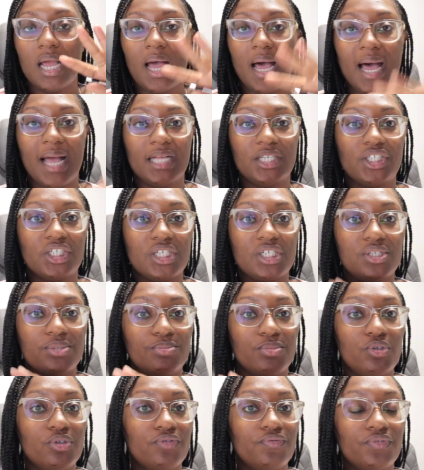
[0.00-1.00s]
I just
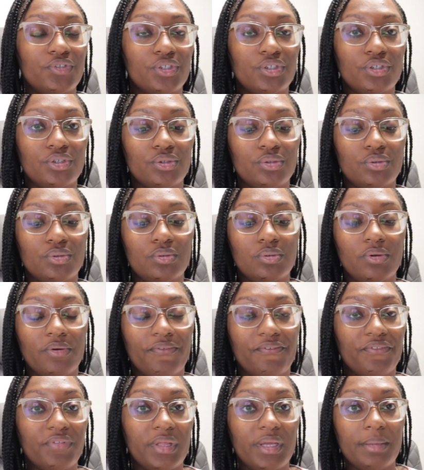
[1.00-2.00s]
moved to
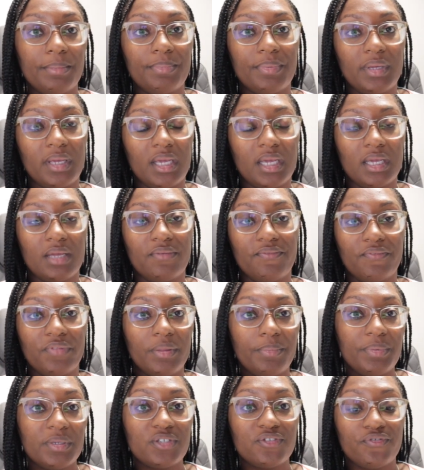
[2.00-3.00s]
Flip, and
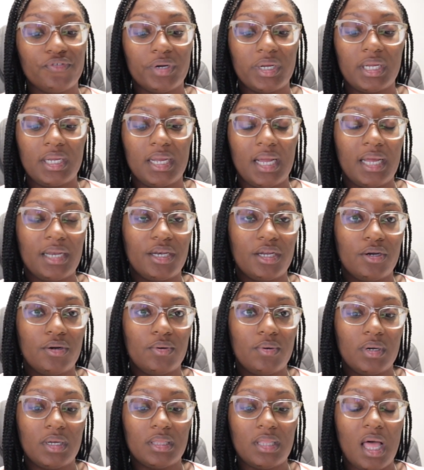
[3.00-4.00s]
Flip is free. I
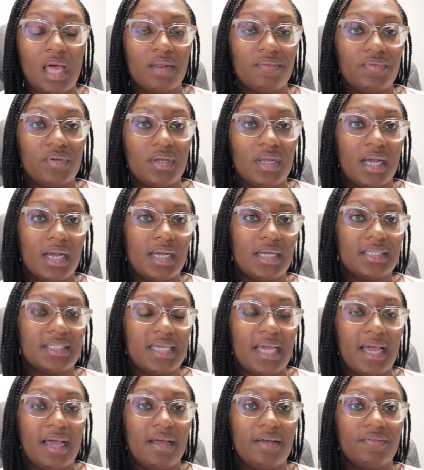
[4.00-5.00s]
know a lot of you guys
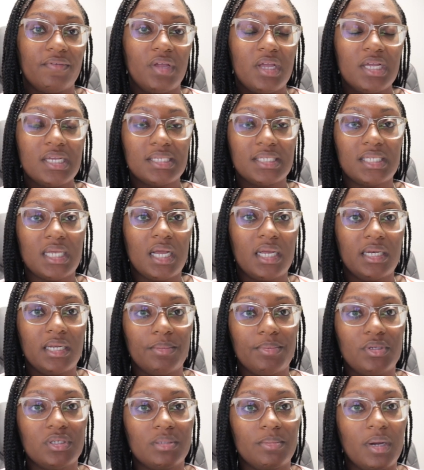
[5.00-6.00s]
have signed
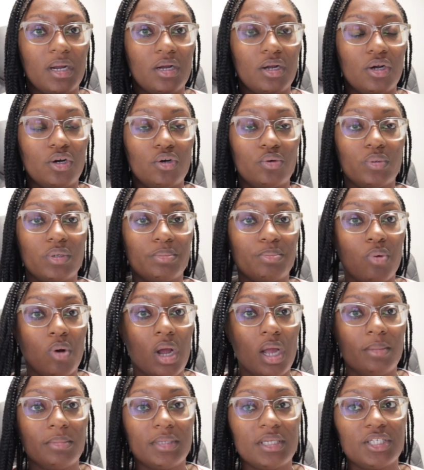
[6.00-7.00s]
up using my code
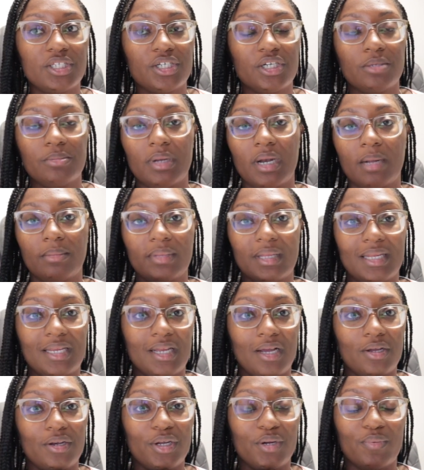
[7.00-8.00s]
Primelister, but I'm letting
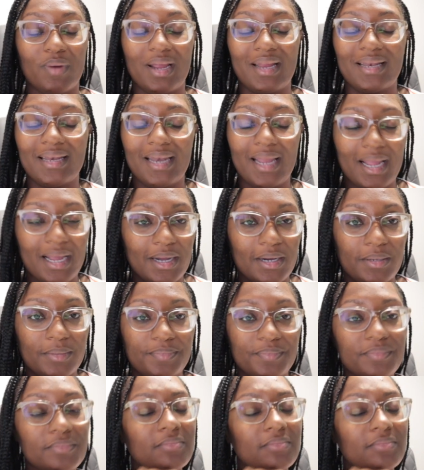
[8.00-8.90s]
y'all know right now,